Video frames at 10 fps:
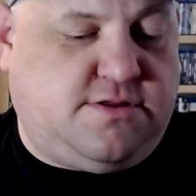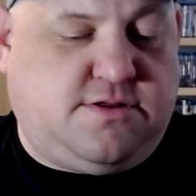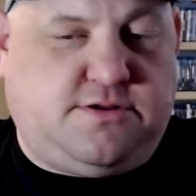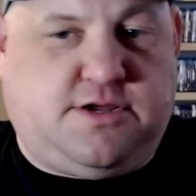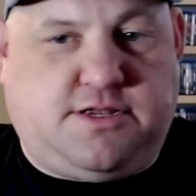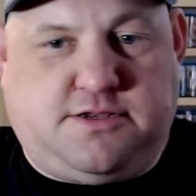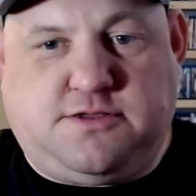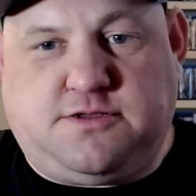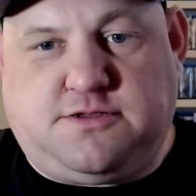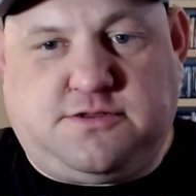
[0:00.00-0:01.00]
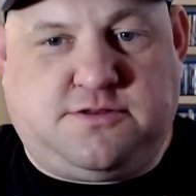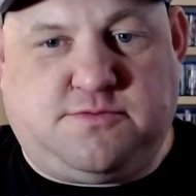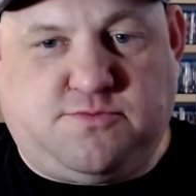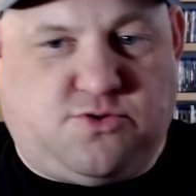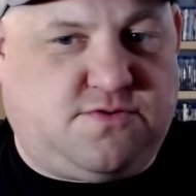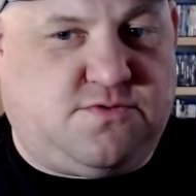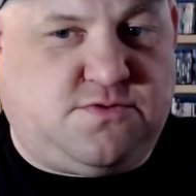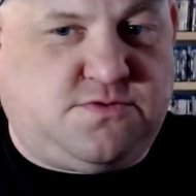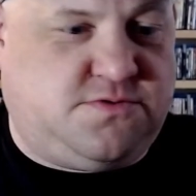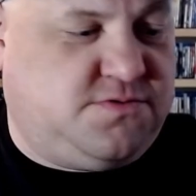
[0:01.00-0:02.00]
Not
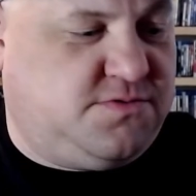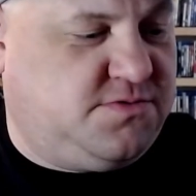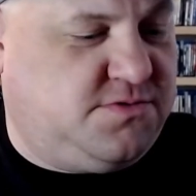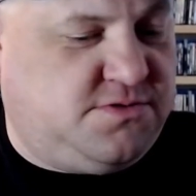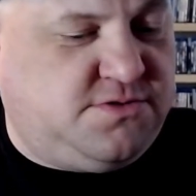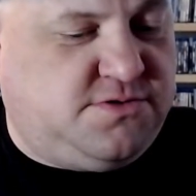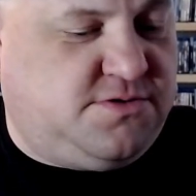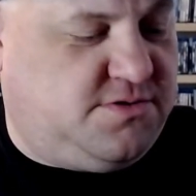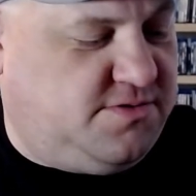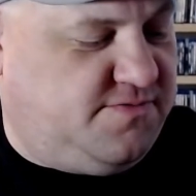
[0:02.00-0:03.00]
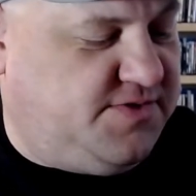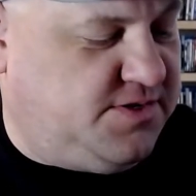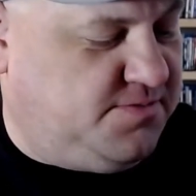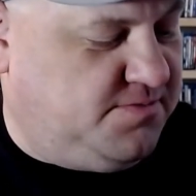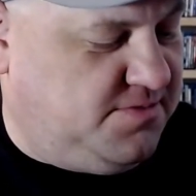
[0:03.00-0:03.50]
Marvel Venom.